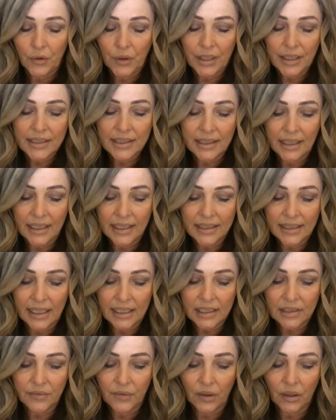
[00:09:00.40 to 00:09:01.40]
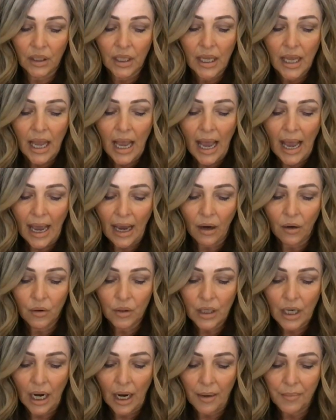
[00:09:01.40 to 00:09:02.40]
for a successful
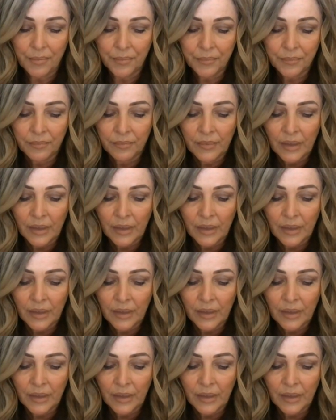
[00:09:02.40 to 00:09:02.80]
outcome.